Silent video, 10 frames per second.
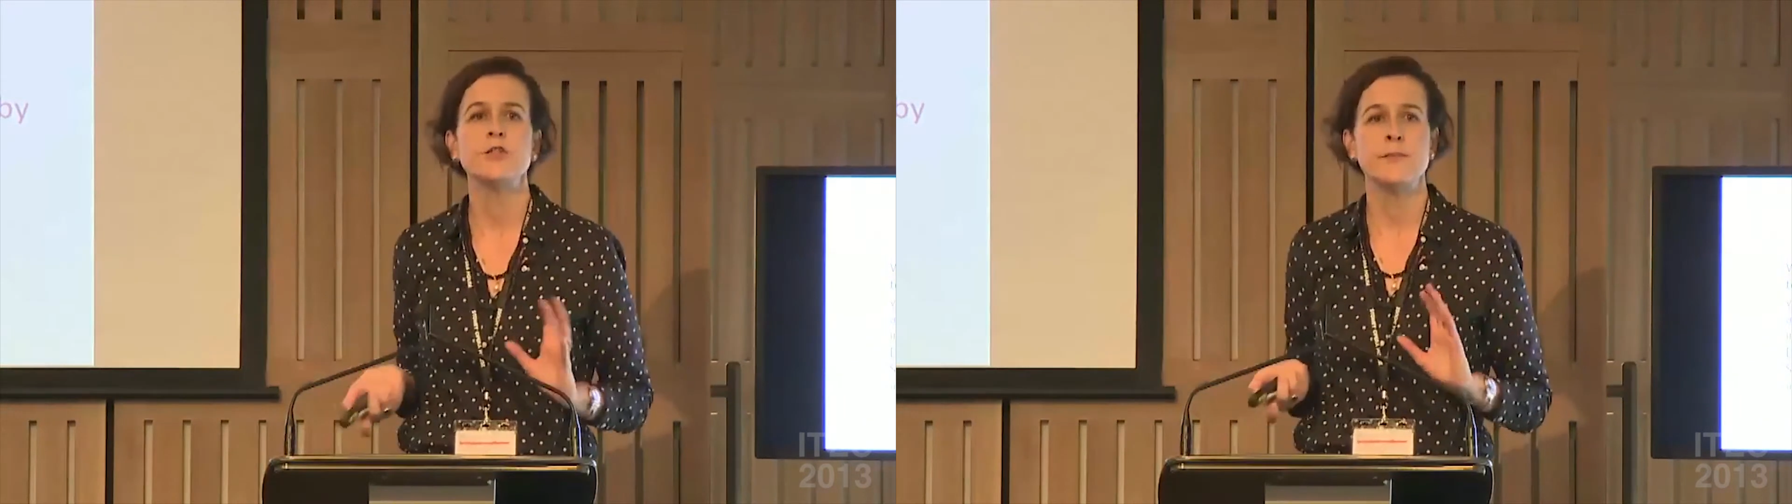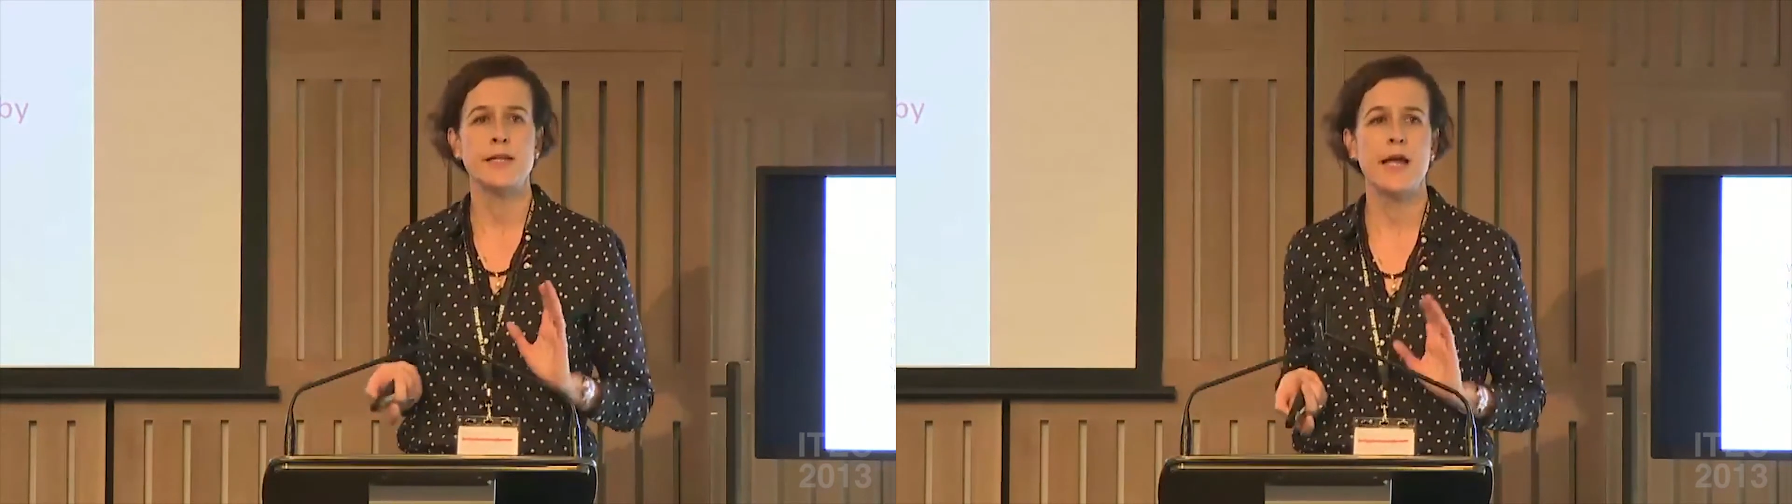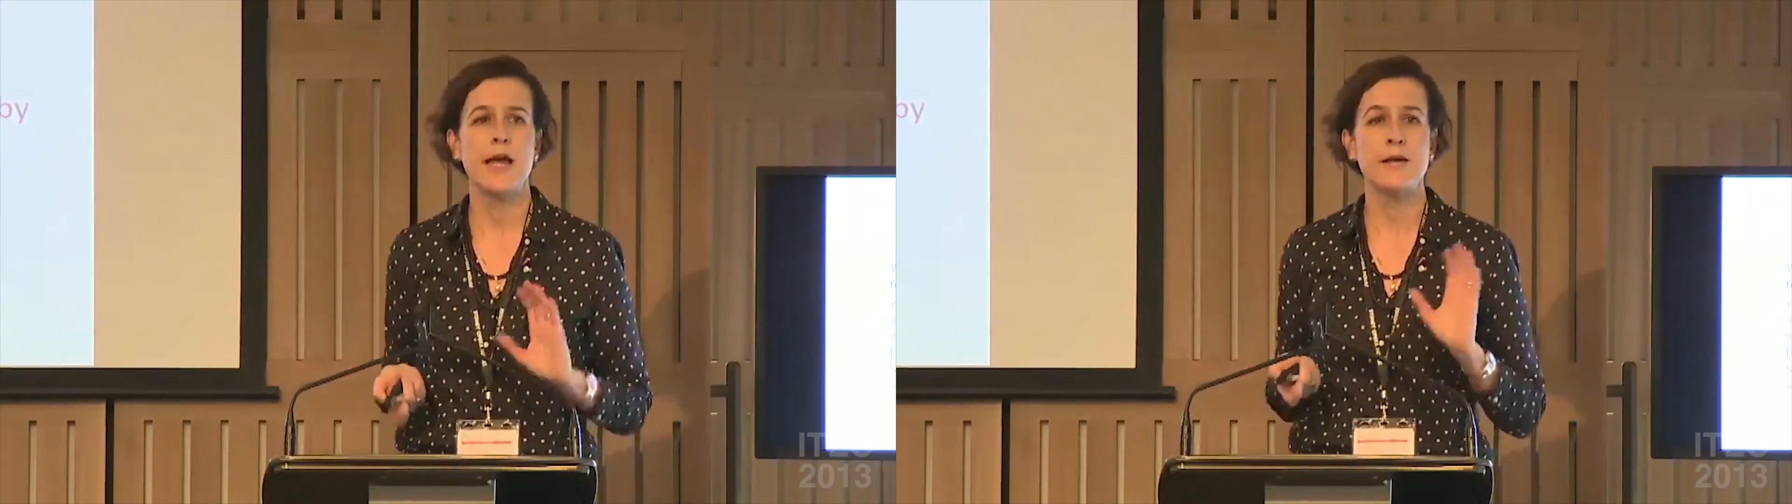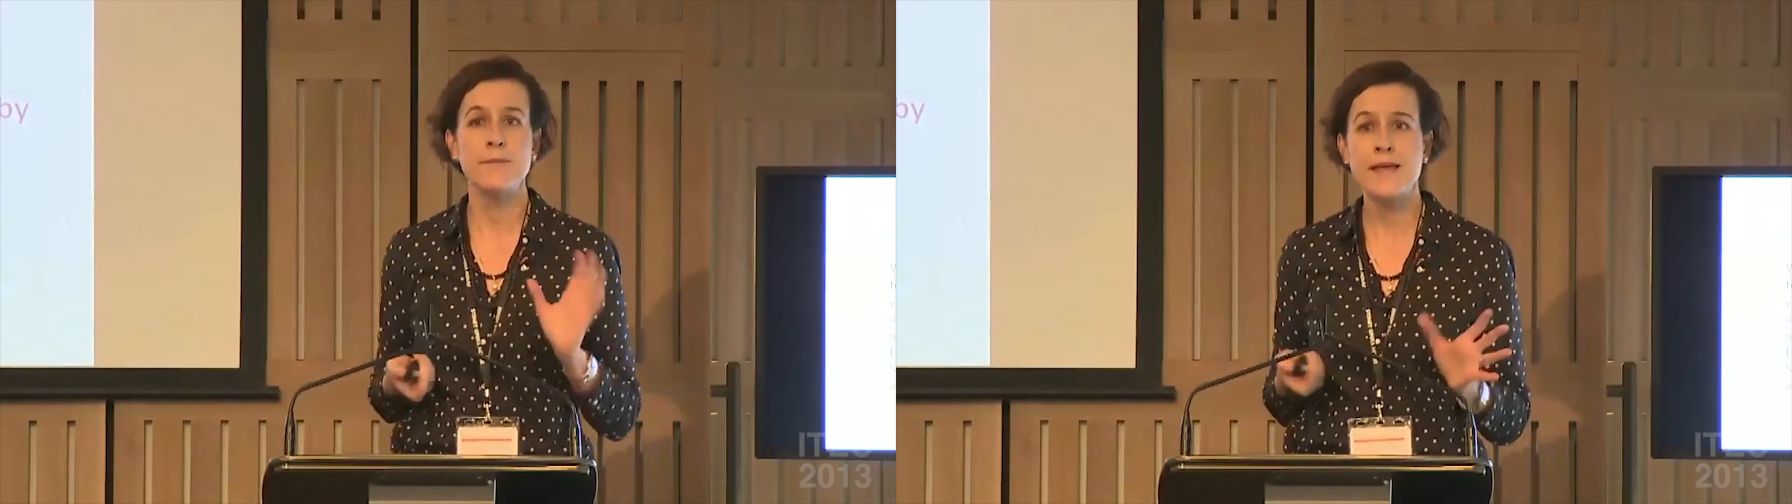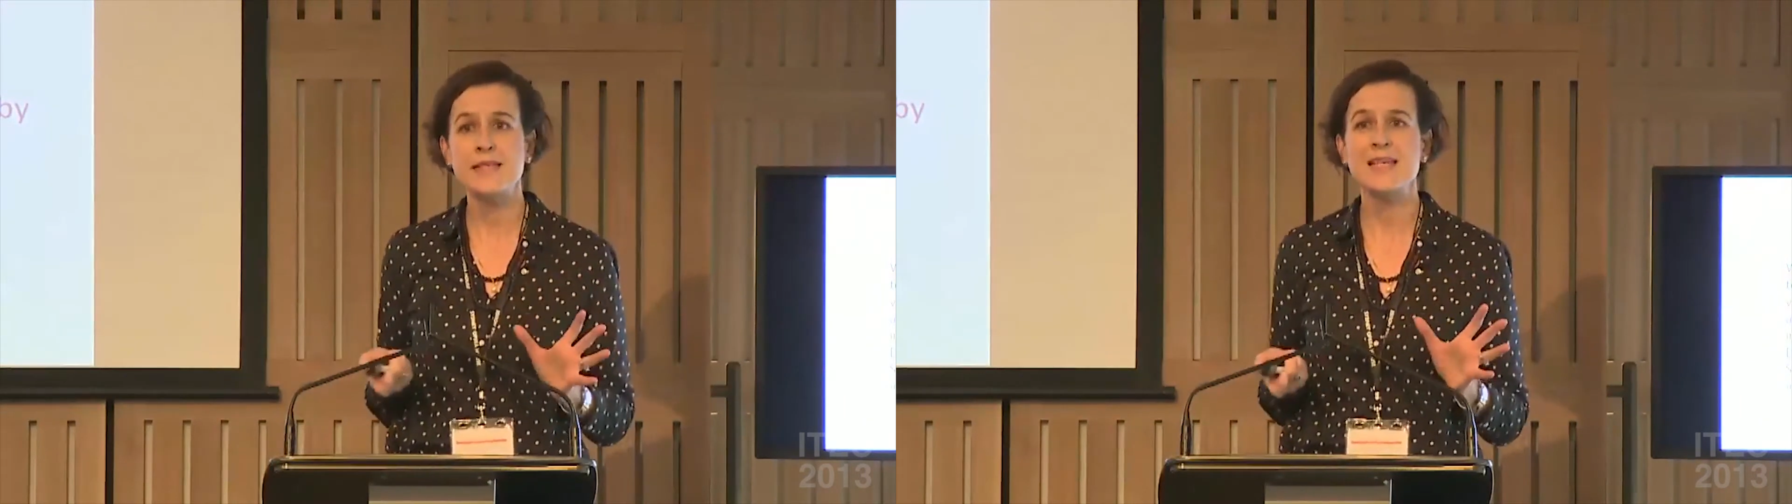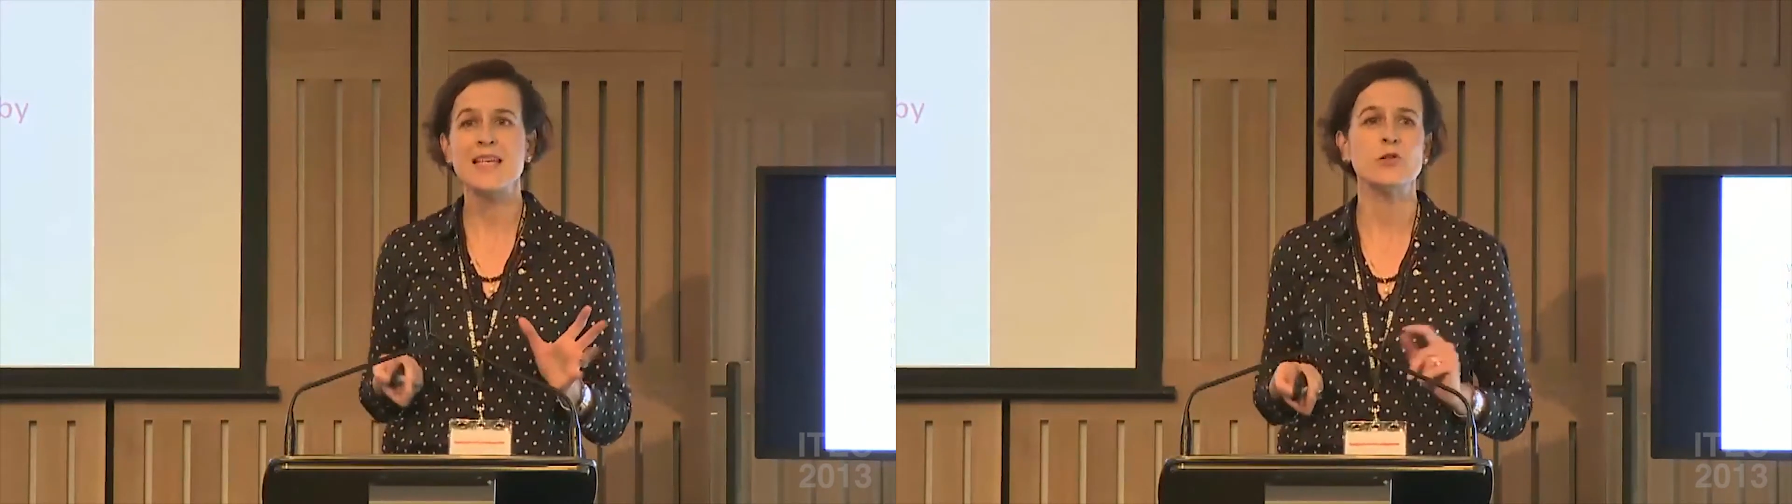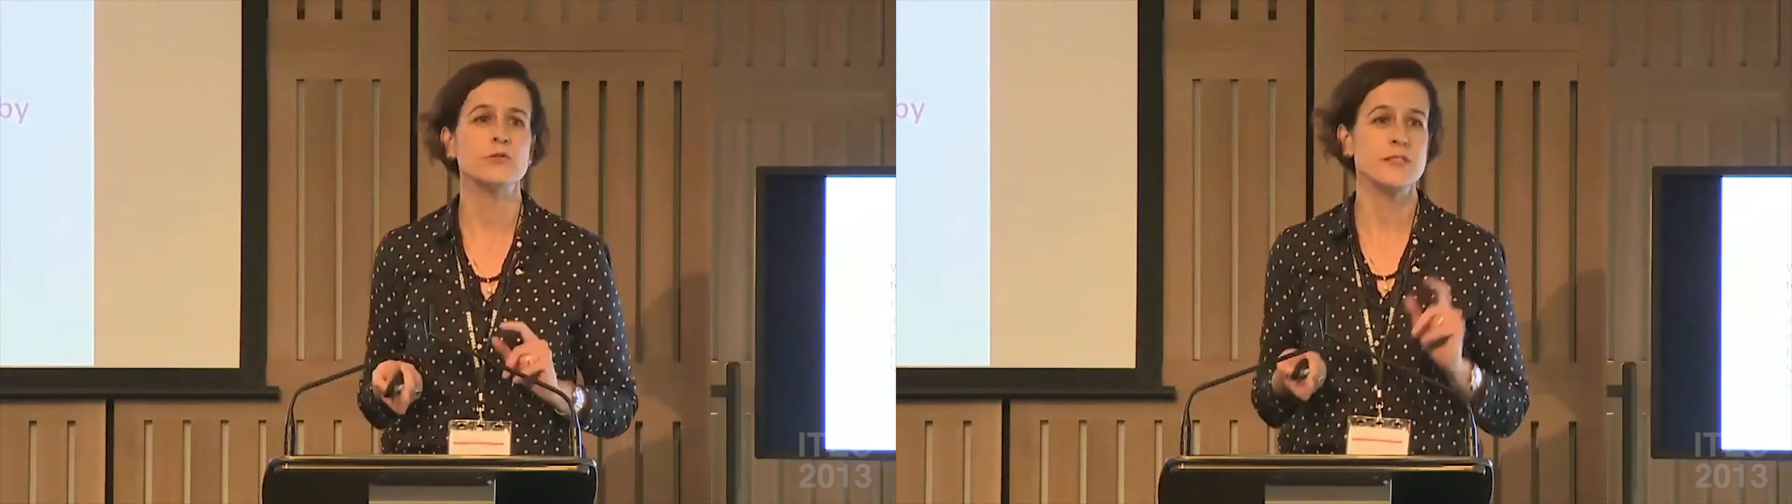no matter how messy or